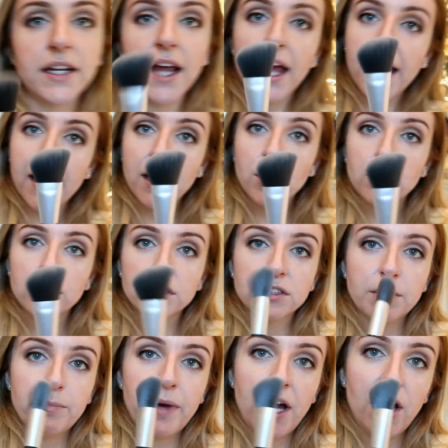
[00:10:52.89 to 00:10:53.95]
take an
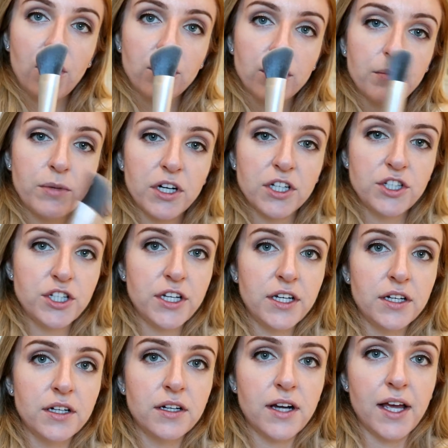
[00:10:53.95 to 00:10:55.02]
angled powder brush
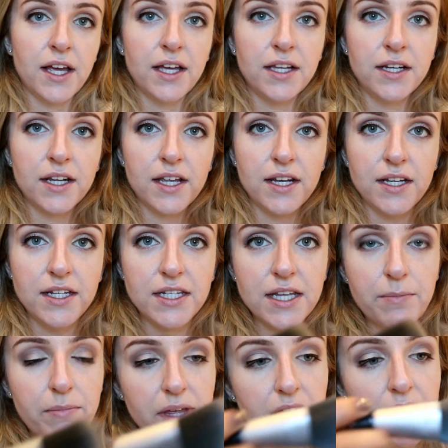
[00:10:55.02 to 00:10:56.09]
here and
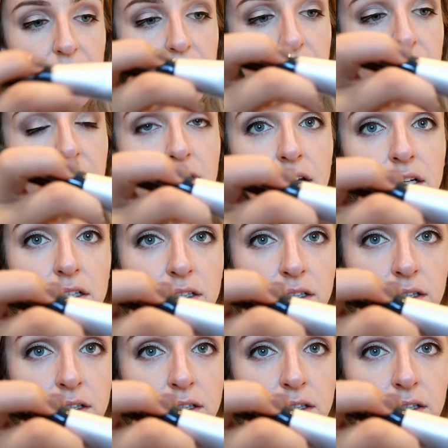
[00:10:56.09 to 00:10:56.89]
dip in.